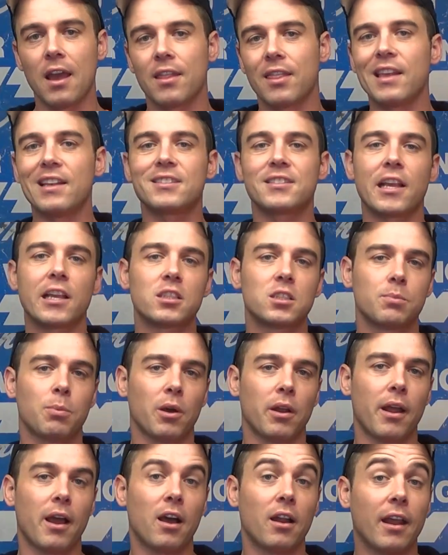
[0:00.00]
These things
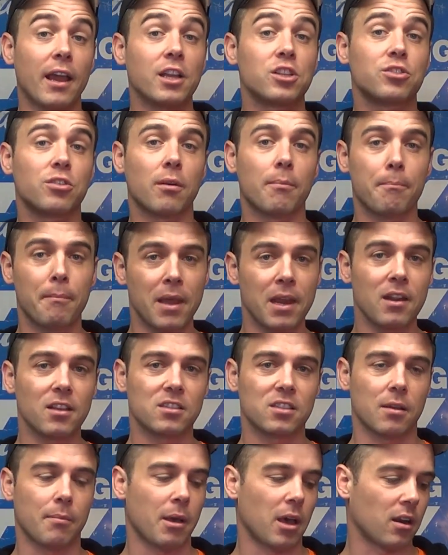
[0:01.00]
put out a tremendous
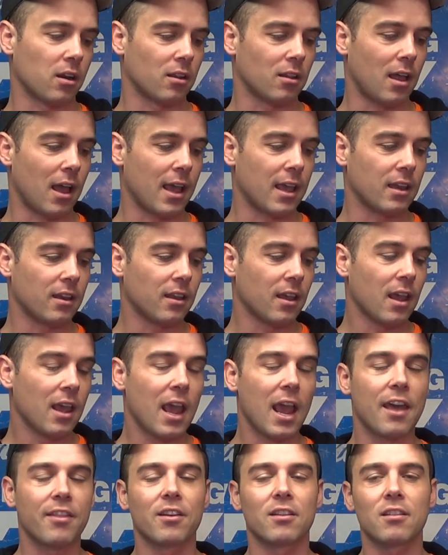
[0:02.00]
amount of light
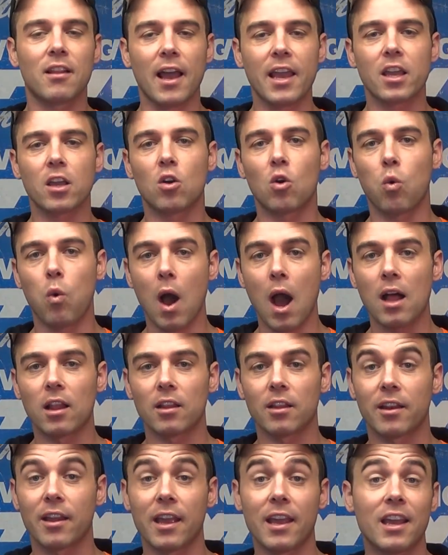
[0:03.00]
and the light
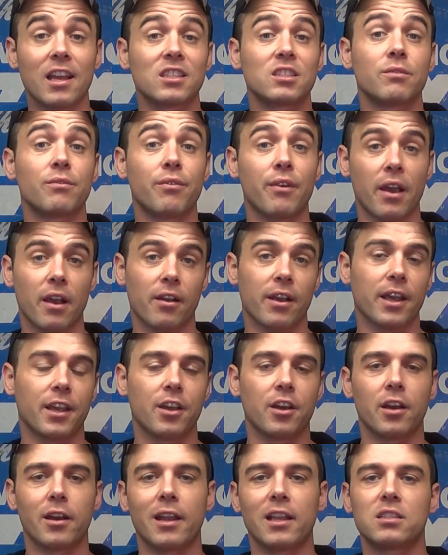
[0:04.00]
quality is very
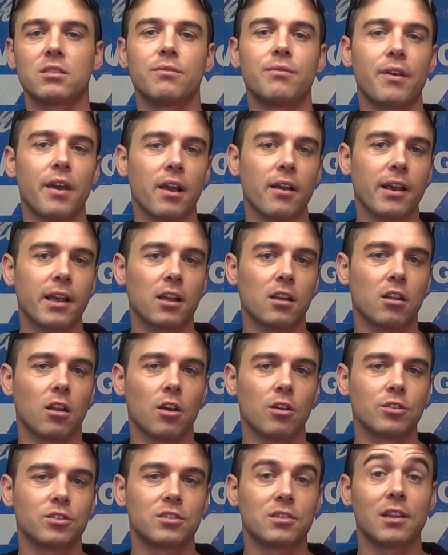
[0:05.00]
good. It's very
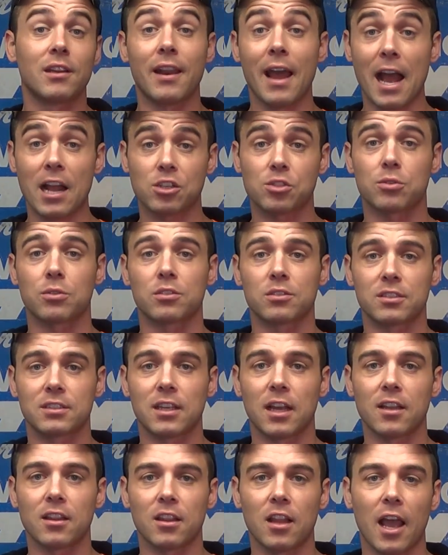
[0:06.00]
close to natural
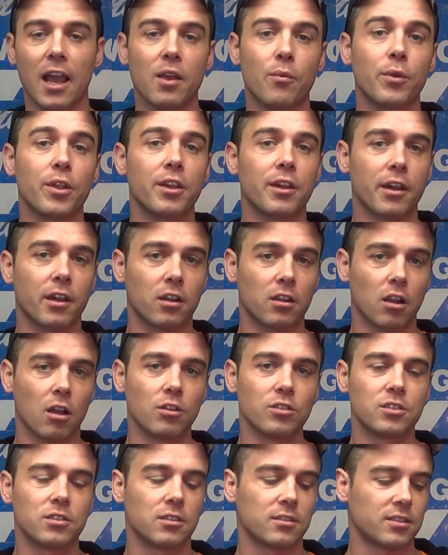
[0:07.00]
sunlight when you get
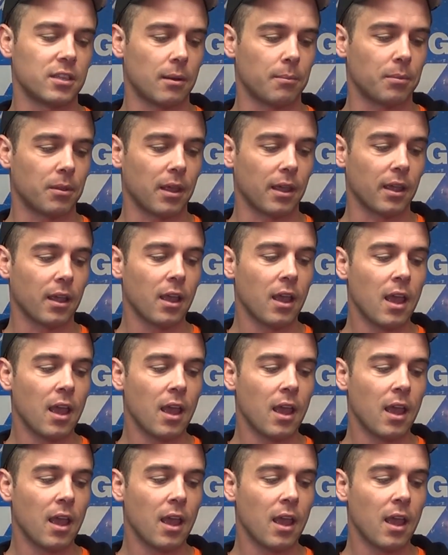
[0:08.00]
close to something.